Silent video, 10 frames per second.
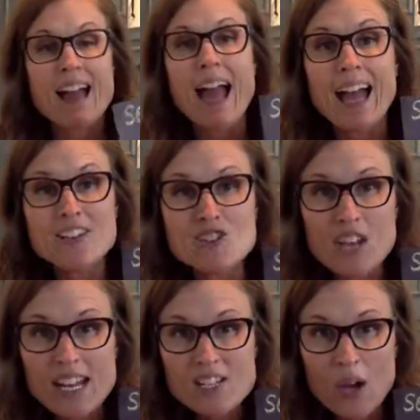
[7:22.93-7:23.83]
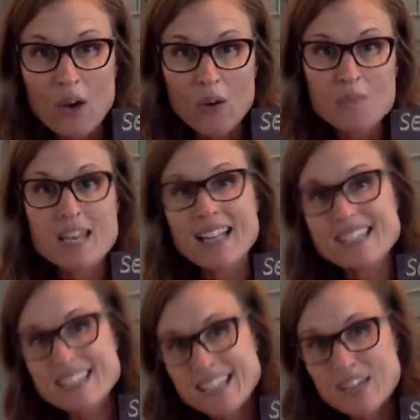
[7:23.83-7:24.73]
at jtomes at
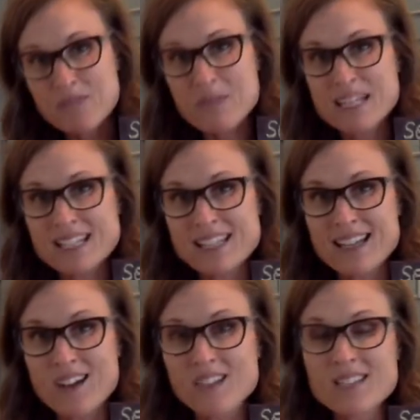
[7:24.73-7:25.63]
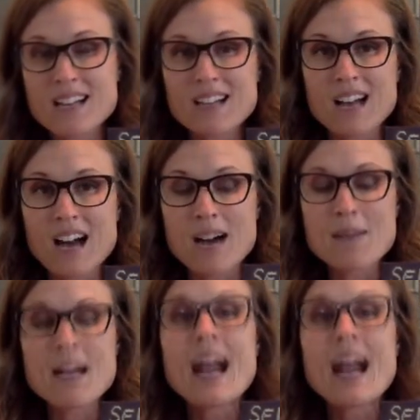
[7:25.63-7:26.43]
cityofpsl.com.